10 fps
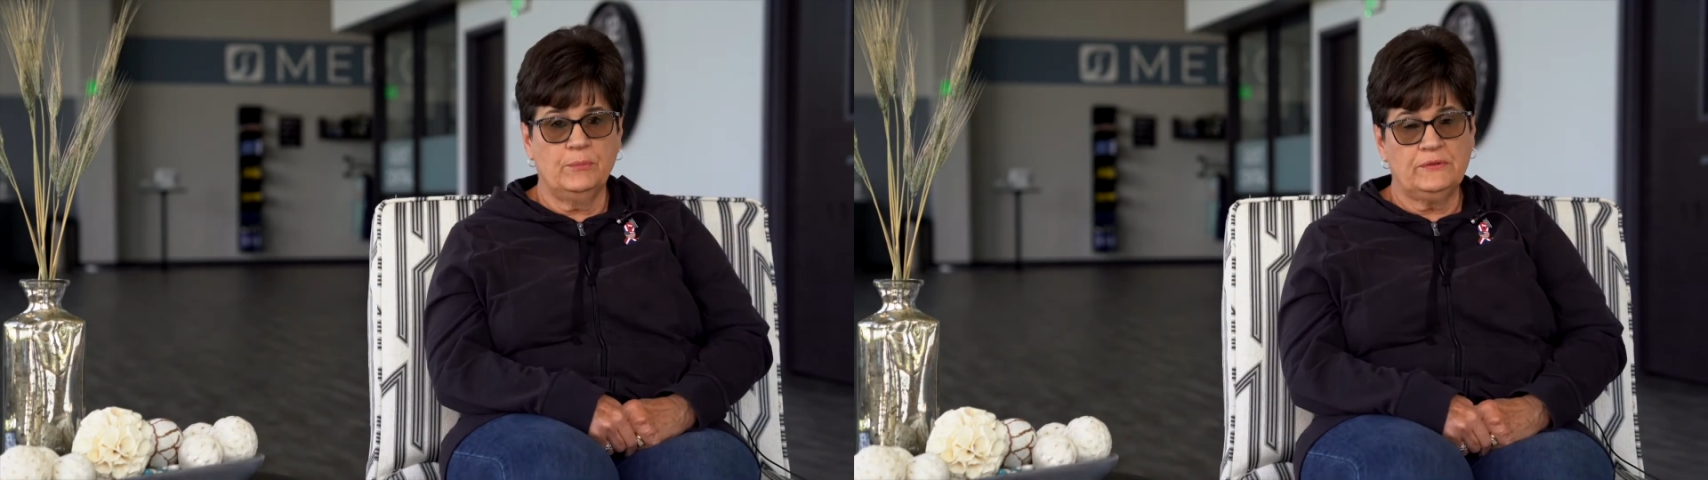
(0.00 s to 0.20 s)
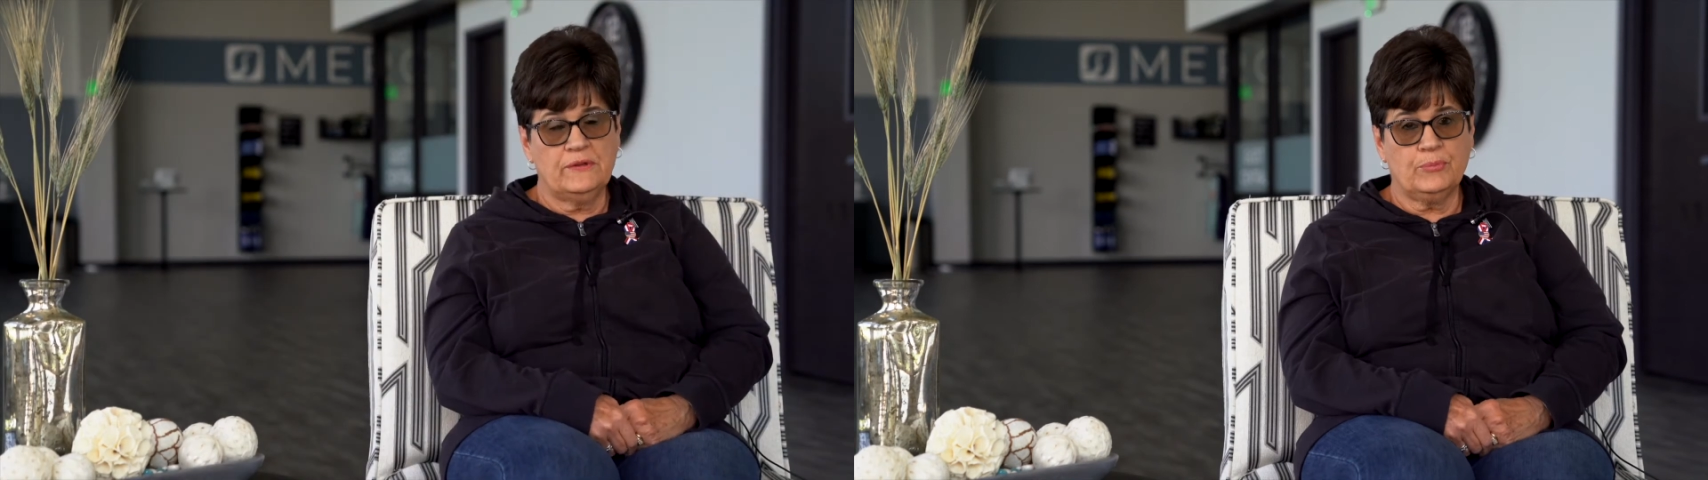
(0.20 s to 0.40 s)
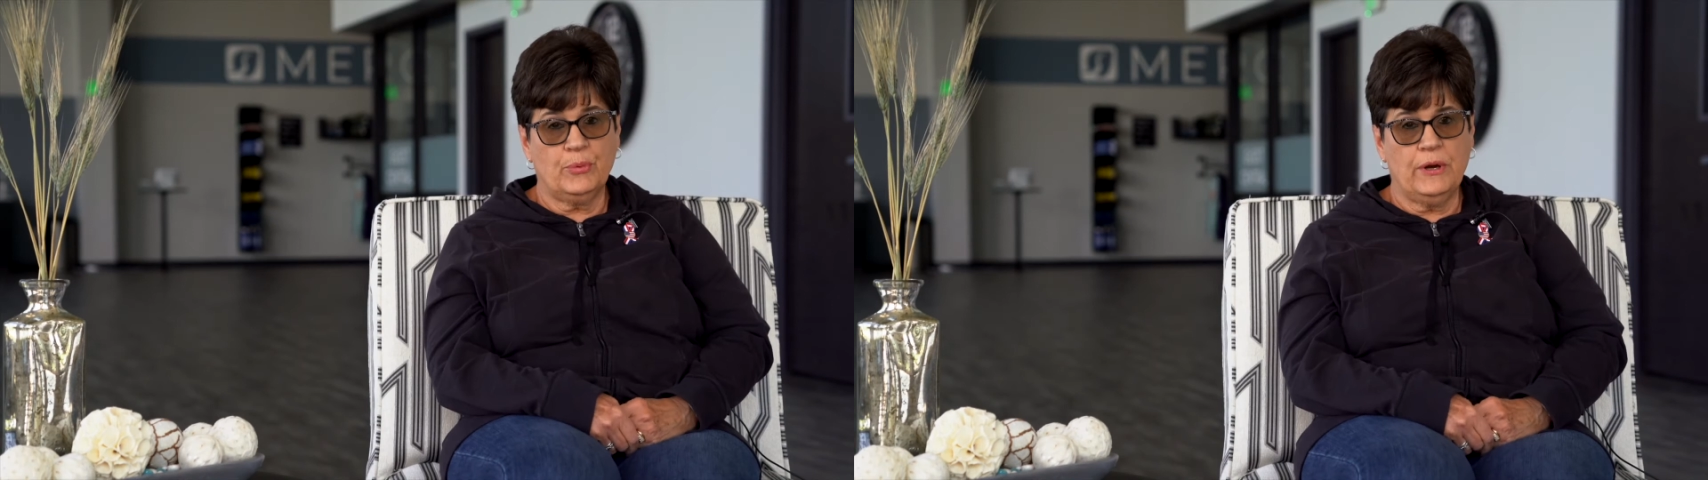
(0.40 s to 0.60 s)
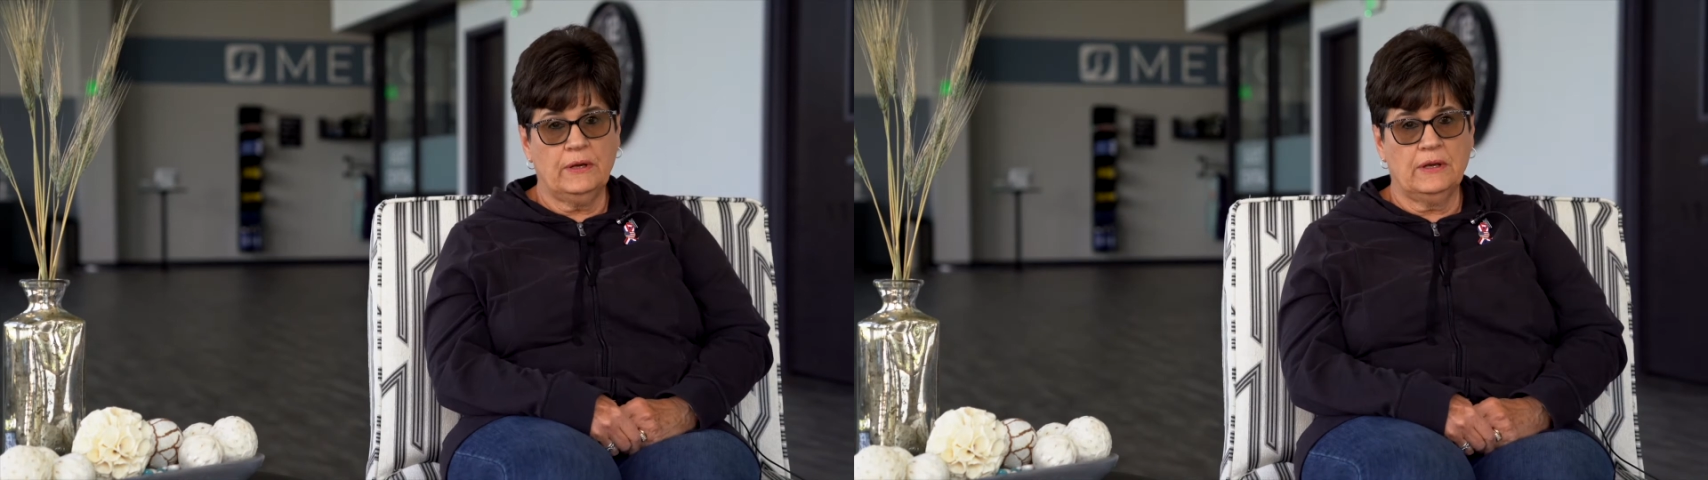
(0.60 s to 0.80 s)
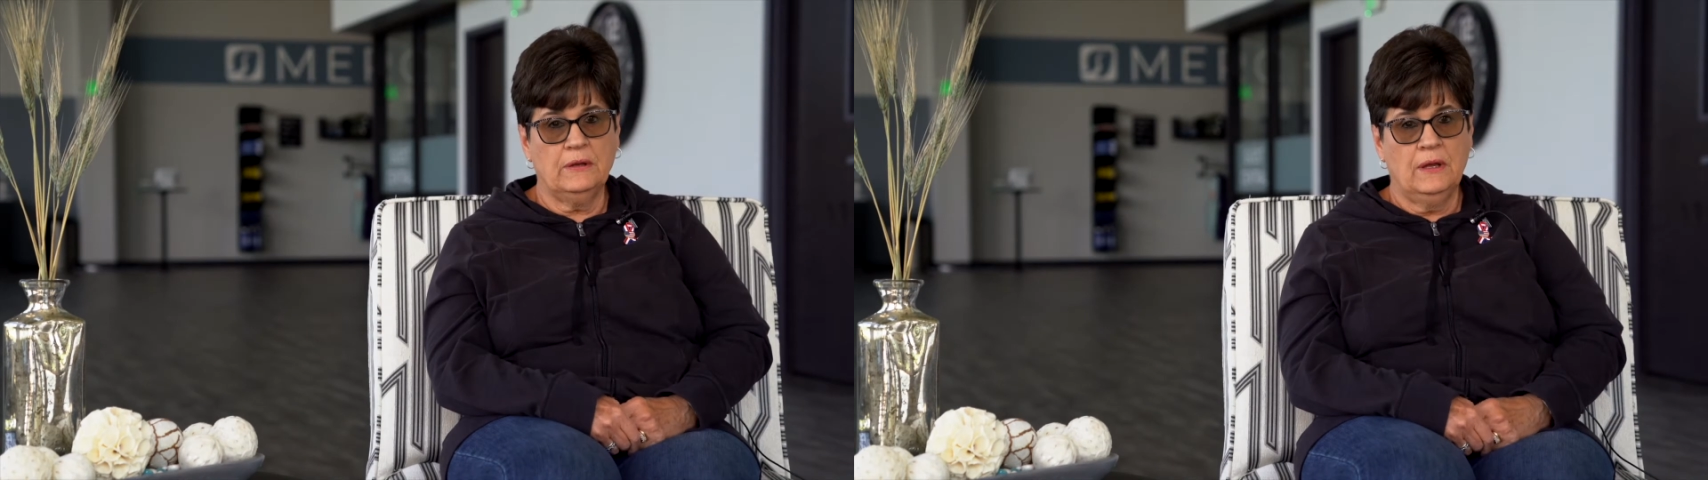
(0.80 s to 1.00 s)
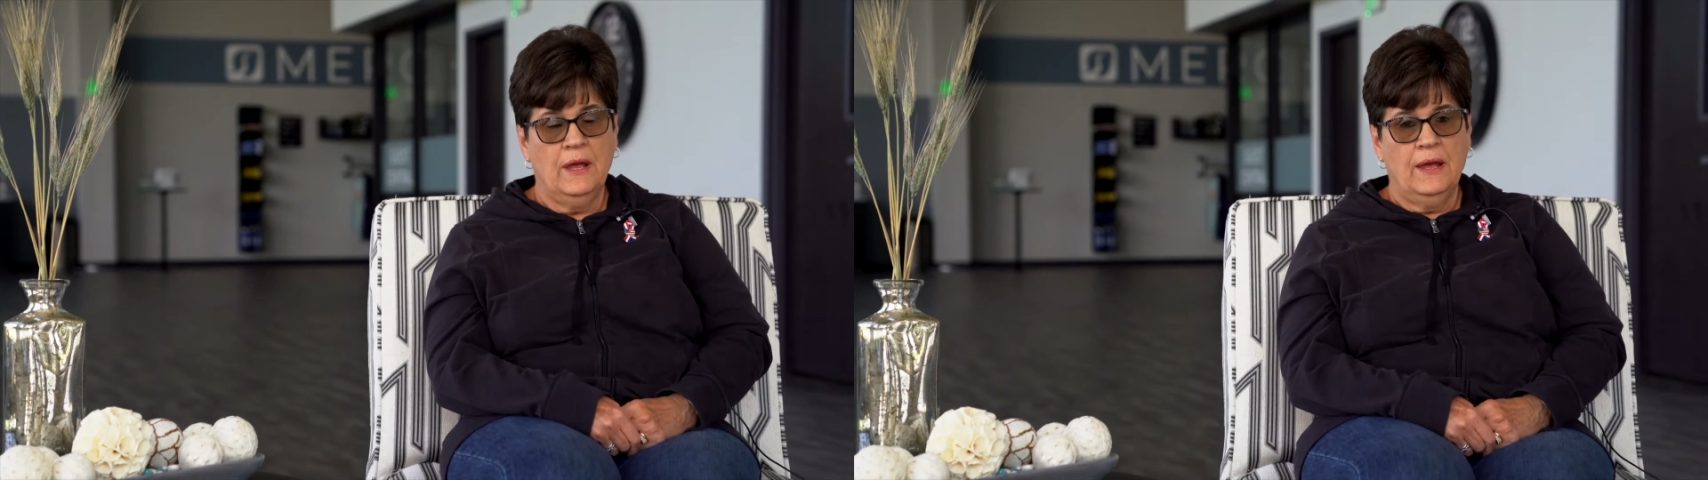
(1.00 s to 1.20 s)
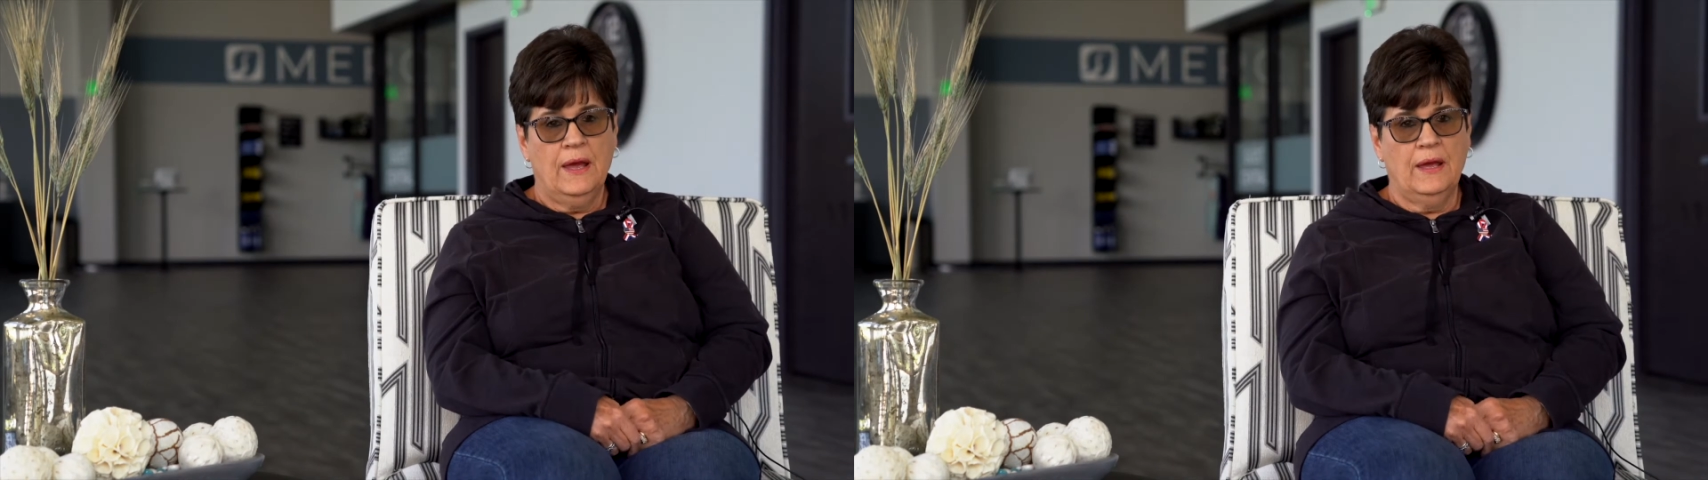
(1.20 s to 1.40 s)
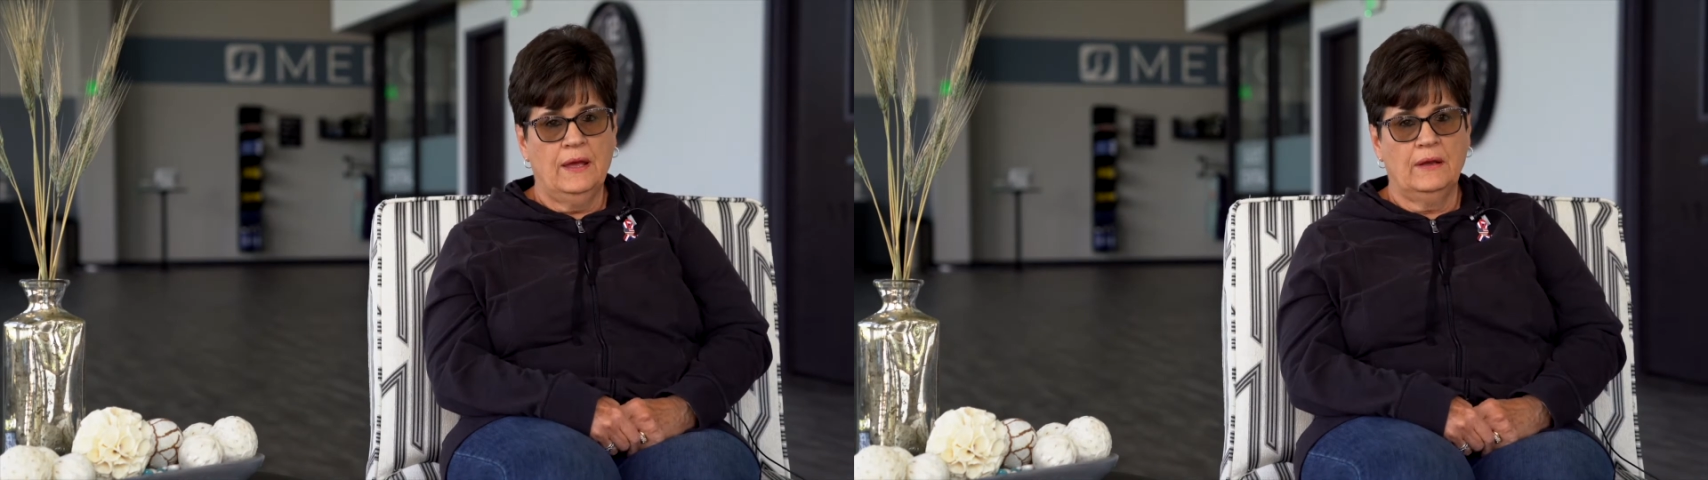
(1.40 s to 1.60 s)
months pregnant,
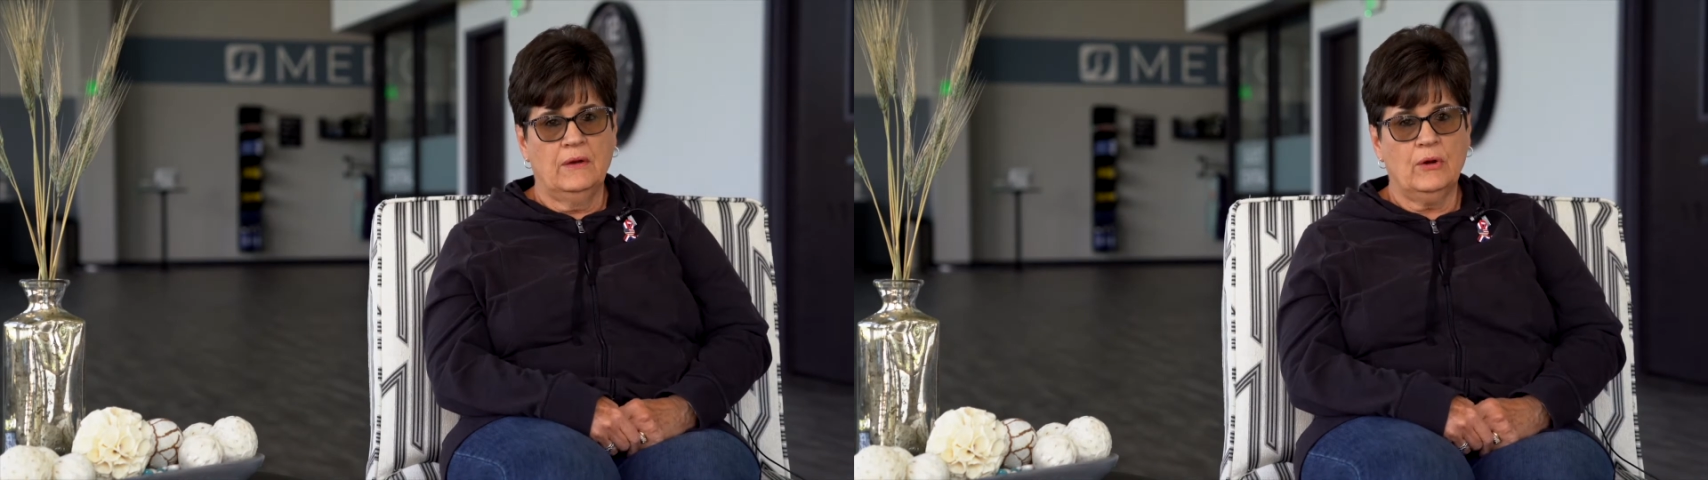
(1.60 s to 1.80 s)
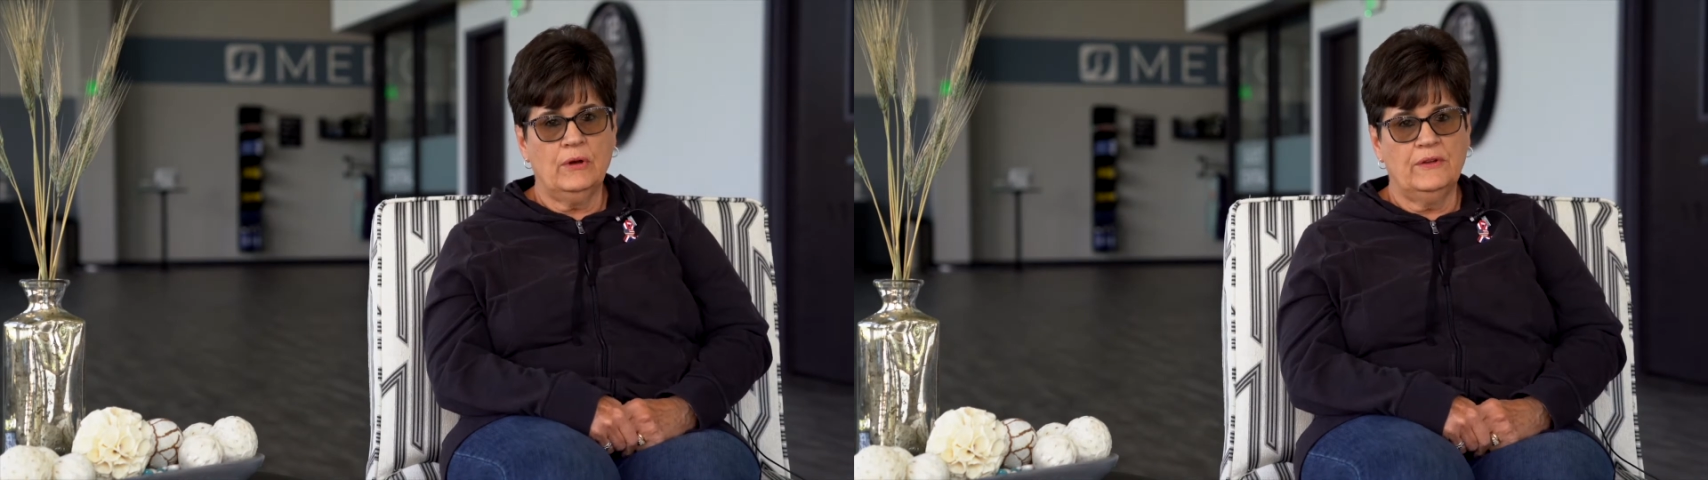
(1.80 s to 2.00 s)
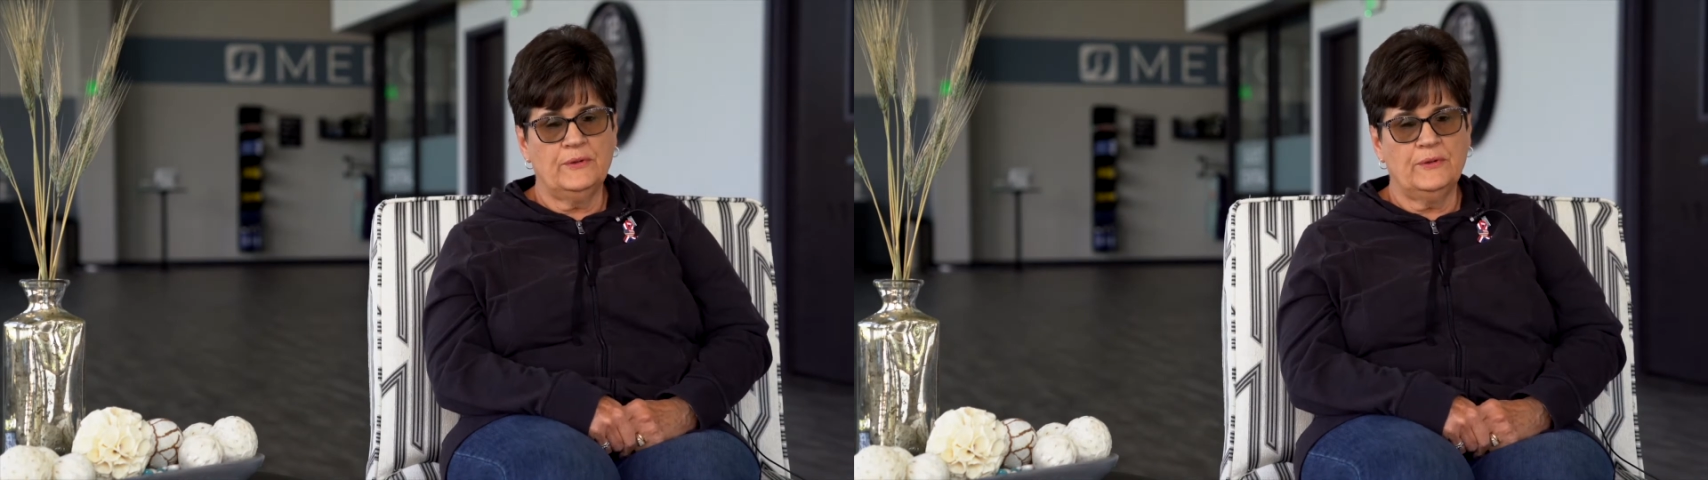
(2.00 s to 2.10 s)
and her